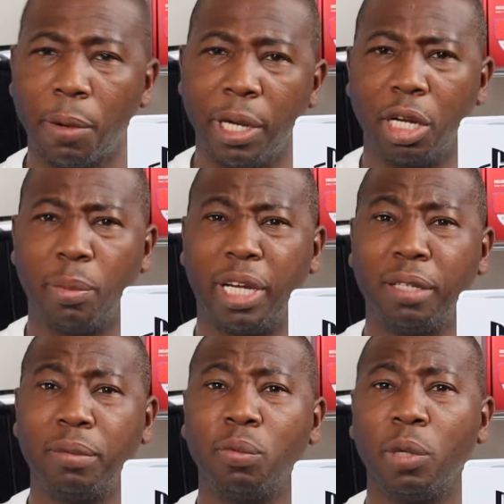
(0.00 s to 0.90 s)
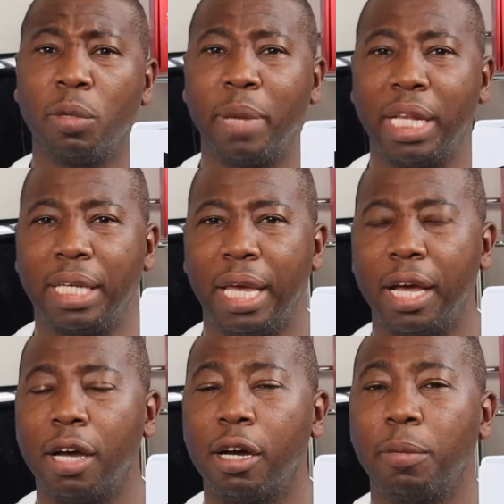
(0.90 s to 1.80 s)
right, everybody, welcome back to
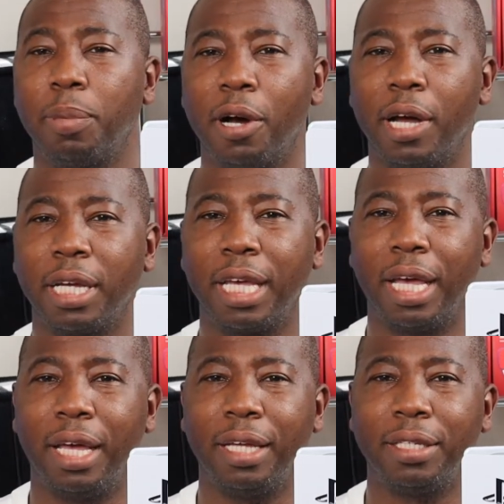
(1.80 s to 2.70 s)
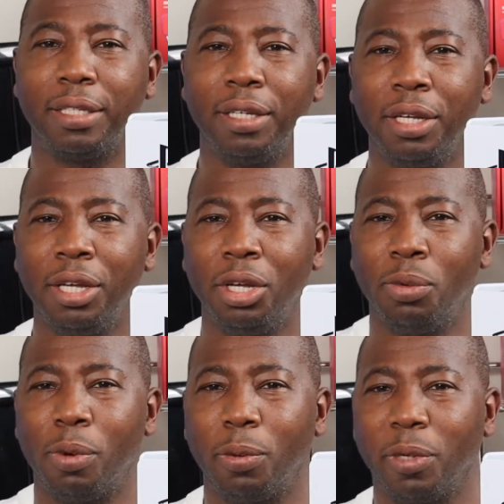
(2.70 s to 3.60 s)
KIRPODCAST,
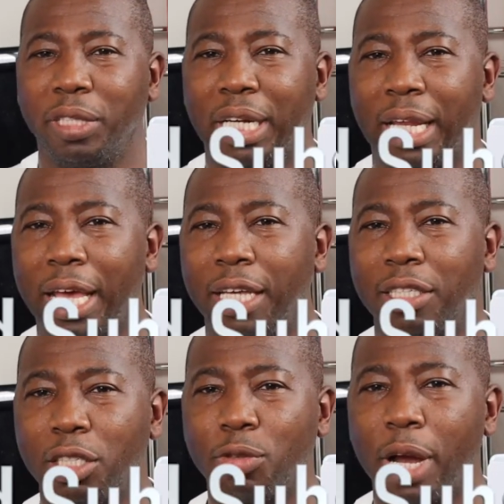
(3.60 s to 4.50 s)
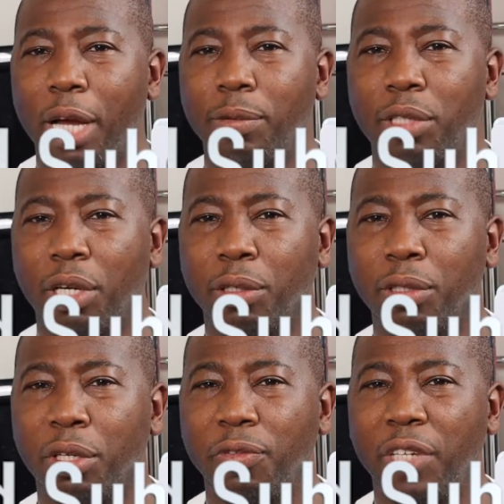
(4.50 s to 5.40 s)
where we want you to like, subscribe, turn on
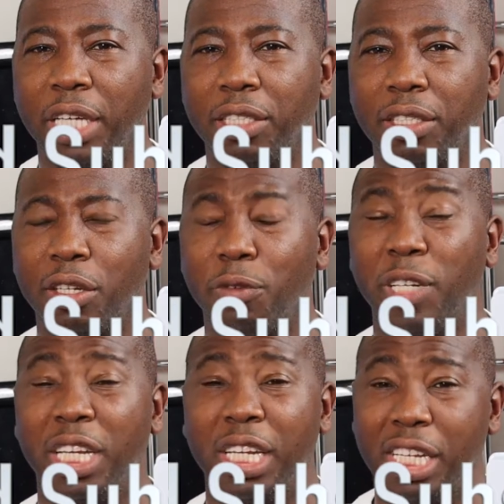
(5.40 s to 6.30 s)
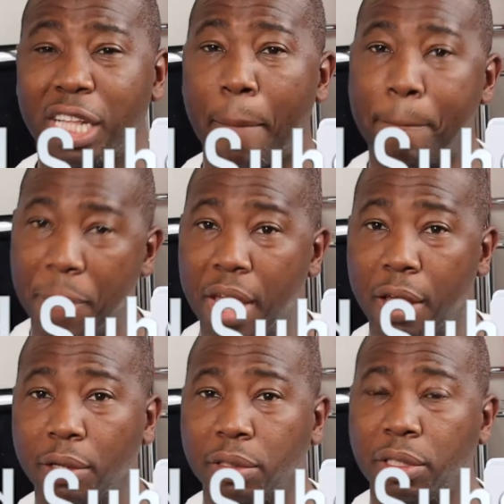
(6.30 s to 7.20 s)
notifications. Don't forget to hit that
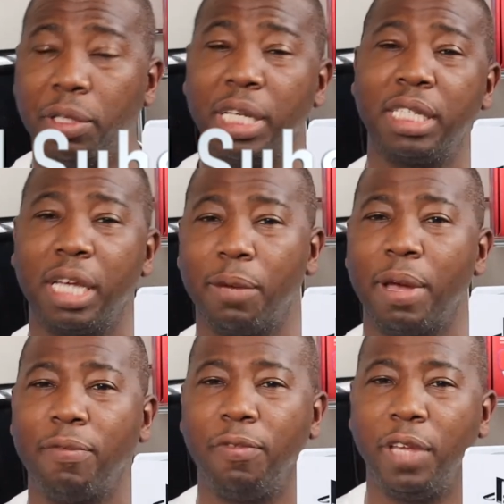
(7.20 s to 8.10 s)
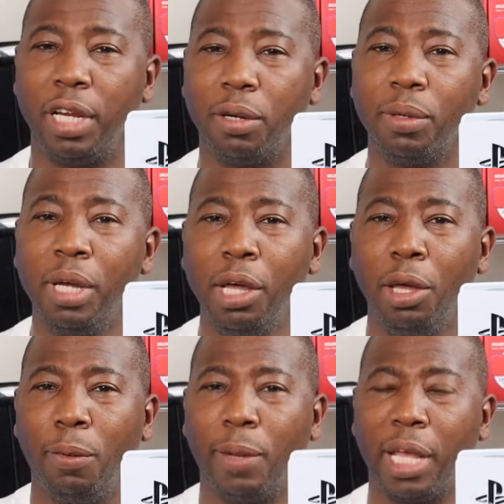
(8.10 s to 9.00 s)
bell so next time we have a video.
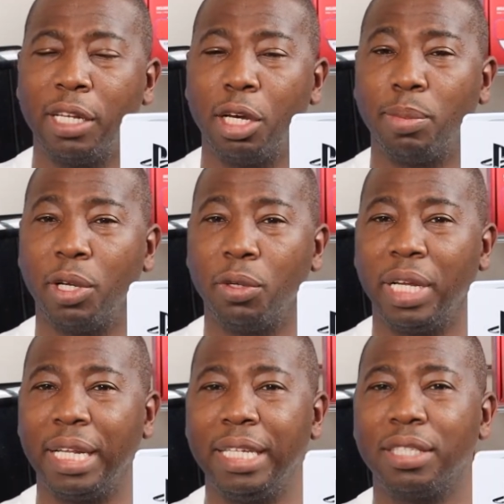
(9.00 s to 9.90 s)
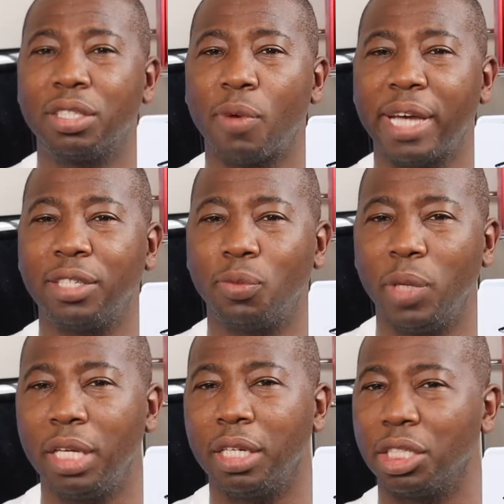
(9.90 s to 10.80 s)
We like to upload at least twice a
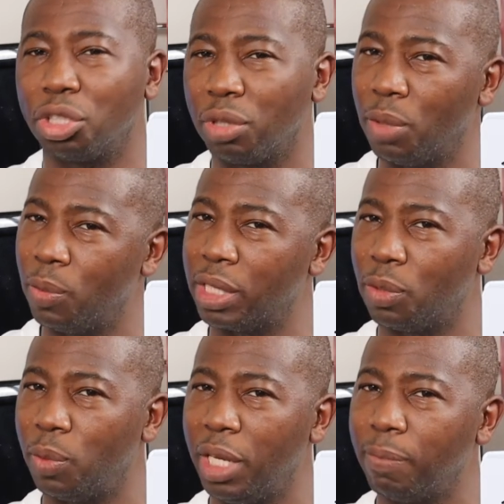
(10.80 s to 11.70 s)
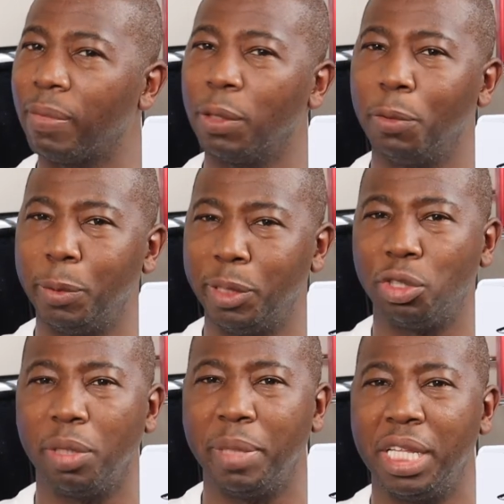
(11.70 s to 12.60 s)
week and stream once a week. We'll be
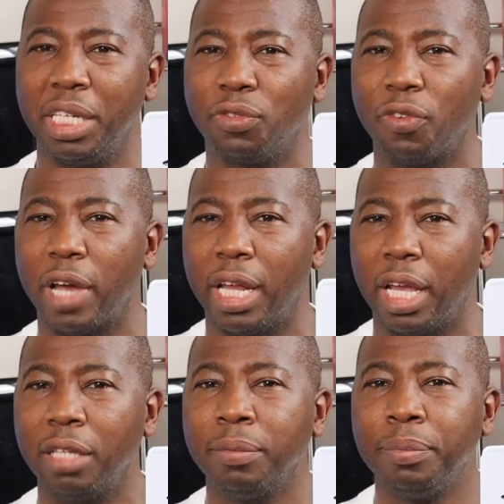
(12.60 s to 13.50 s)
streaming this Friday,